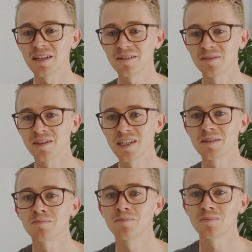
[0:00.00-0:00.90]

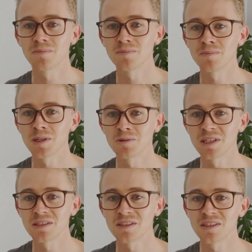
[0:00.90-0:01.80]
then be
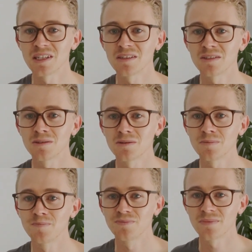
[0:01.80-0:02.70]
ready to send
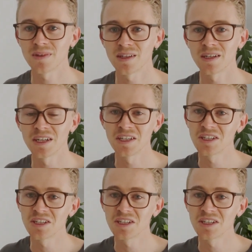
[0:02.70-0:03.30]
to an